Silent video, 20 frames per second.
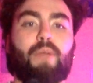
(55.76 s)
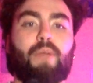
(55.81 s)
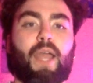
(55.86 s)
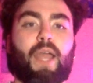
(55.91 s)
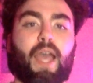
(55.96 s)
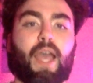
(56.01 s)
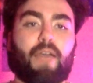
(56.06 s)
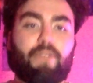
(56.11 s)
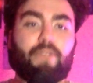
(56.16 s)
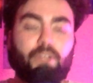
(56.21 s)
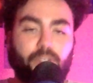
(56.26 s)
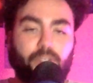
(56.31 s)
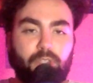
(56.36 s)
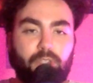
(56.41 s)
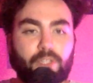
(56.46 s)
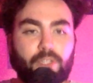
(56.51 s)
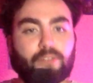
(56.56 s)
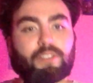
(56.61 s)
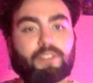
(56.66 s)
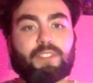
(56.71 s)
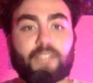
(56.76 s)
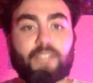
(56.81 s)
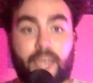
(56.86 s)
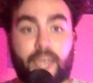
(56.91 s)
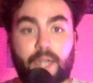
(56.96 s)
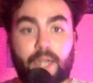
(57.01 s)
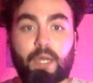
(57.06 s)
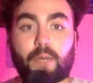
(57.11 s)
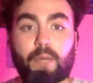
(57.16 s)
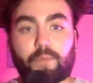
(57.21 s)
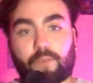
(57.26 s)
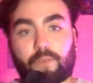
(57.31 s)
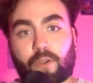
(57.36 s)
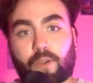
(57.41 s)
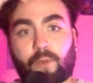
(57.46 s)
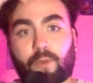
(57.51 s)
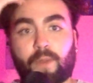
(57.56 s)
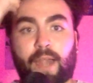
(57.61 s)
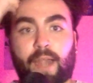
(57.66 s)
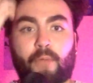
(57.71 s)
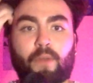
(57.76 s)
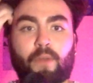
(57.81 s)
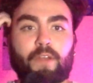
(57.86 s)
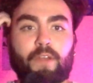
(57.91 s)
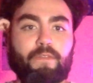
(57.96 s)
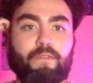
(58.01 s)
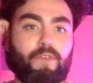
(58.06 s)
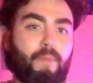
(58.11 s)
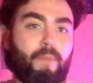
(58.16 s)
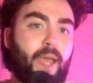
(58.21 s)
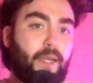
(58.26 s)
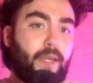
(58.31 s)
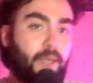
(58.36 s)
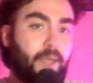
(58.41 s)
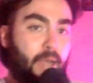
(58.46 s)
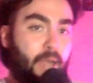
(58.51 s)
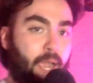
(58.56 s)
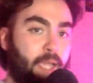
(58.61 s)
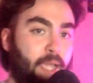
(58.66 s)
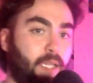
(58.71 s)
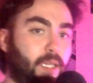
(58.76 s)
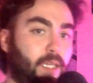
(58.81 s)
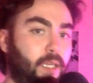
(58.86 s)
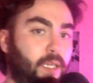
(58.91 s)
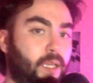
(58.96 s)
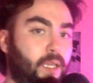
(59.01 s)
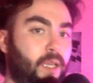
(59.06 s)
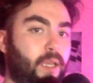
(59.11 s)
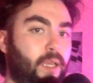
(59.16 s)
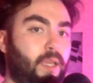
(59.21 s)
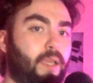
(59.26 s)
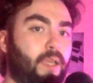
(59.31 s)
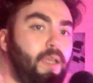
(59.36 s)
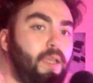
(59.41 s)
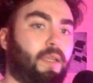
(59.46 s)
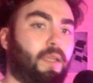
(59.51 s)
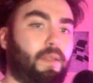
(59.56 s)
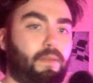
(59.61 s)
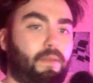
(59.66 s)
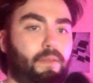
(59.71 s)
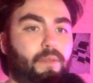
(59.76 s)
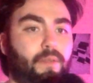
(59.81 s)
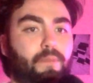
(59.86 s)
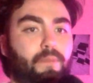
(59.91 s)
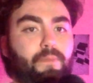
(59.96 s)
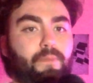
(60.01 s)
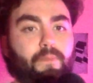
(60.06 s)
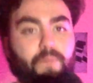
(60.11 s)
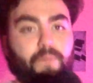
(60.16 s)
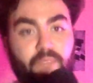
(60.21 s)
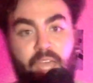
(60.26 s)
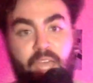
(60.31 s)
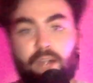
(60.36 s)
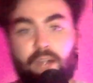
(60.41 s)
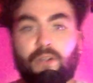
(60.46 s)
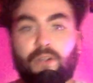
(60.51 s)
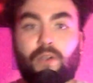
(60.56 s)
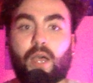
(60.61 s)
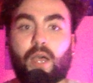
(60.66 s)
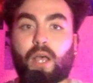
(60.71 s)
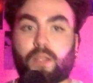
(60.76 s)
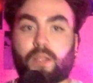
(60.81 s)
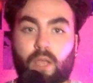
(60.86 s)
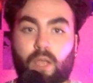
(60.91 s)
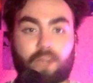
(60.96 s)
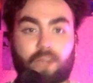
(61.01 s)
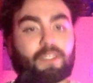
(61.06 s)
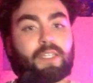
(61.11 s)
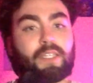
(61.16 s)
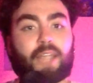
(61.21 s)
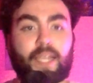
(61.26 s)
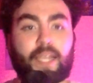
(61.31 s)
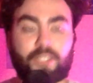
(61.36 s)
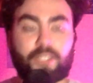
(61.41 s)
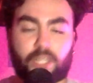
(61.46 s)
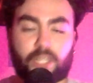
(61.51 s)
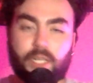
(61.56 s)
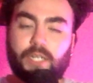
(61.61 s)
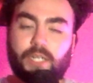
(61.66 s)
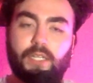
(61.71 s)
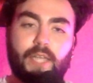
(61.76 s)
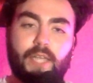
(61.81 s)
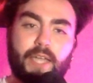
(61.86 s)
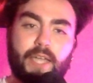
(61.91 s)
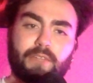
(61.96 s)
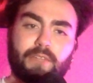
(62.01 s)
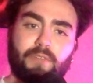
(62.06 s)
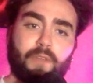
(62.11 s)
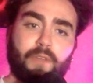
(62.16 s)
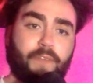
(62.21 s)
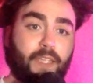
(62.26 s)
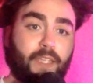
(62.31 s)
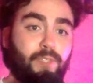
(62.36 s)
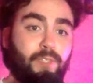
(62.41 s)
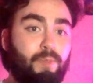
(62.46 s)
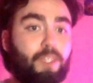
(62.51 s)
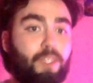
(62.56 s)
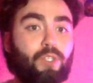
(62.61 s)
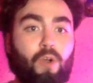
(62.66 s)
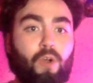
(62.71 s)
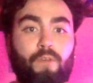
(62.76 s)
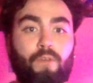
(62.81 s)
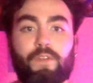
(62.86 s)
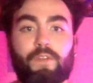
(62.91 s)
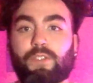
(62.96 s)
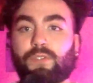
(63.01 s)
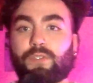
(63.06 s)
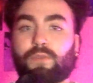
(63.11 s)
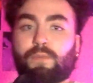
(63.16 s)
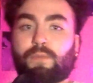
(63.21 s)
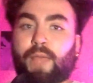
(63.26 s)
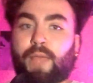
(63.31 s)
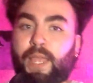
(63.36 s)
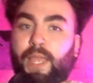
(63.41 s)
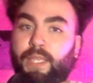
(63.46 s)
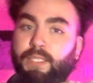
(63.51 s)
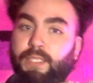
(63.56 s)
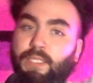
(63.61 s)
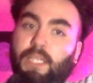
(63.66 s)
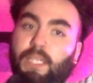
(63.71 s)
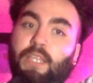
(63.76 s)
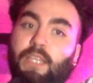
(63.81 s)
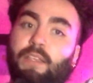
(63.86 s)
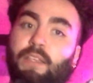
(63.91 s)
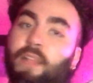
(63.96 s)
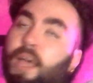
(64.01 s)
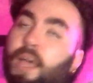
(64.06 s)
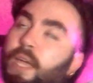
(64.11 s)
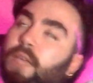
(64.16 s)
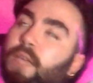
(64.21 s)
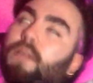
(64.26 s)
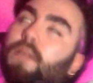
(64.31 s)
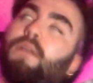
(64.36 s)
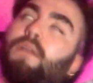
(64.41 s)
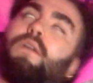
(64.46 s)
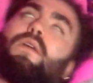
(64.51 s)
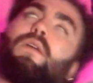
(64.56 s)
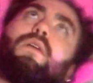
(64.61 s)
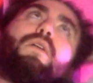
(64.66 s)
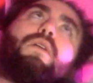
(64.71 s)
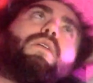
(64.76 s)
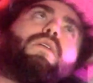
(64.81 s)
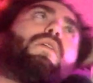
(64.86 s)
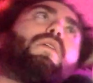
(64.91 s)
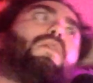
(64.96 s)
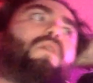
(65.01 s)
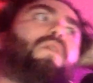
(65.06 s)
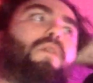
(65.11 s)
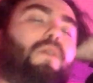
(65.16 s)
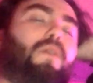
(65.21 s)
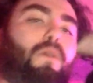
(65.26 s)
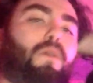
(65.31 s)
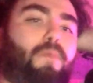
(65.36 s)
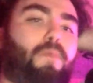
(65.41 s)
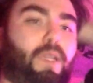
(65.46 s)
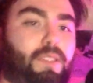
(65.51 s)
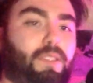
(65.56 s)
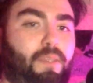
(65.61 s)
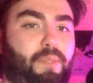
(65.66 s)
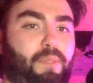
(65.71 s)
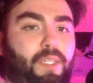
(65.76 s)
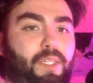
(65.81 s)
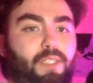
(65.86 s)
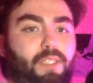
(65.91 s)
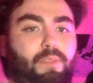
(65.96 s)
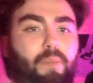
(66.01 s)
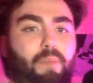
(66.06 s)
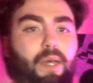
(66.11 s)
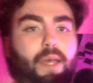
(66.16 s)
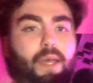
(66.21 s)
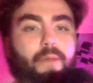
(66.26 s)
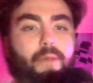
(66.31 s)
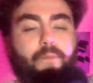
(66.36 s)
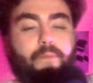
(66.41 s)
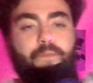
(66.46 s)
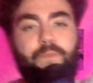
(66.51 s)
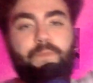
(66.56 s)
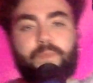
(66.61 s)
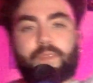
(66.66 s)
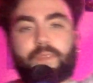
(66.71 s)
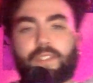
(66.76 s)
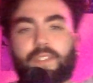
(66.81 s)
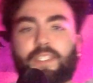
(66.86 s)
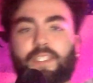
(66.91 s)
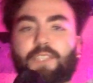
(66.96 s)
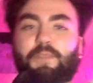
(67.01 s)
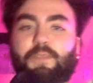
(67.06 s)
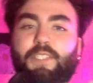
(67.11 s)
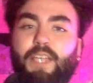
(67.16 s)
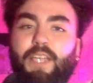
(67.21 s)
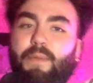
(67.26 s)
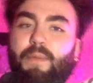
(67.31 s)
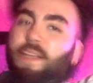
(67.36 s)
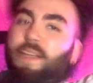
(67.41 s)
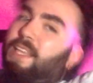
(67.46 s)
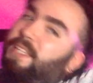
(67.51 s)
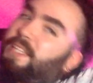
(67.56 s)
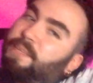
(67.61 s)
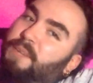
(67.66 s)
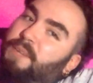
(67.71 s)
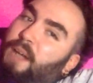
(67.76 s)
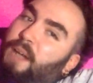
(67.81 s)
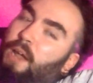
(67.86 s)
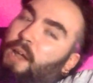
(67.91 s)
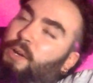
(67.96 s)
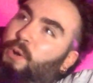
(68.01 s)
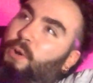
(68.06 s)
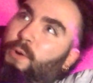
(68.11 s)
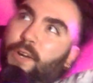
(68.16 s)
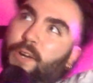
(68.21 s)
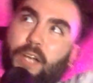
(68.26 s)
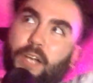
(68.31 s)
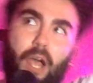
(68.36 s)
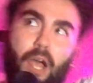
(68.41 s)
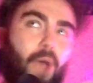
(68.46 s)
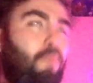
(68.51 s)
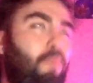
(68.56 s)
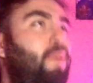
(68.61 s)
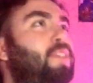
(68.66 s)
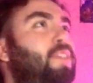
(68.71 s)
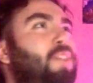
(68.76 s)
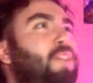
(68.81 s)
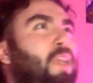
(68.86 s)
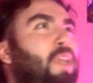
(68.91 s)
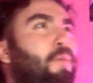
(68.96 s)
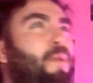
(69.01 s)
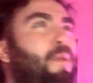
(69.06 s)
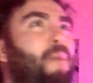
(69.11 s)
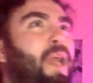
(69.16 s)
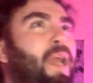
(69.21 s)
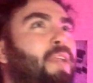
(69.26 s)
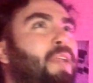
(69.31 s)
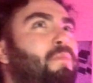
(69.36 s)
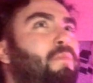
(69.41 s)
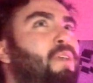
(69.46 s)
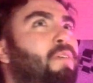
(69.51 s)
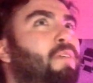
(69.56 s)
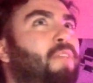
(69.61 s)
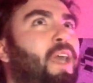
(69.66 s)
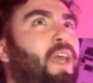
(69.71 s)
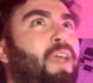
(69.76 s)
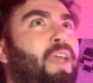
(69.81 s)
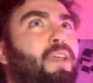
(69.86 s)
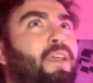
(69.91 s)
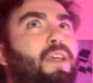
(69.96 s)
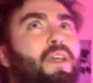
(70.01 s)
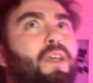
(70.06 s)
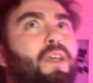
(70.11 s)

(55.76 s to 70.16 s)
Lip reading: I have a new little setup for when I want to film at night. I don't know long the lights are gonna last, so if I switch over to my ceiling light, rest in peace. But since we're talking about like the Madonna-Whore Complex, it reminded me of like